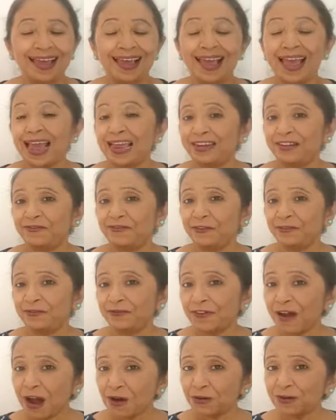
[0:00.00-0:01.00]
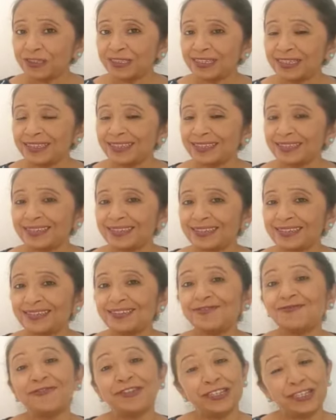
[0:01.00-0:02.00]
And if you found this
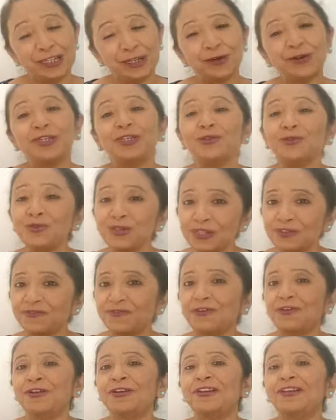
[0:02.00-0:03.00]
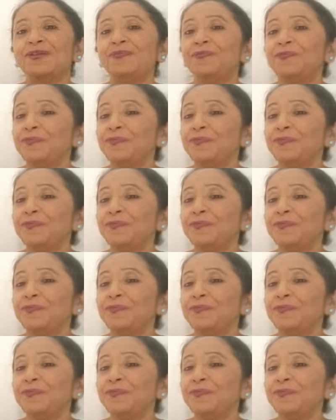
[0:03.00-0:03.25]
video useful,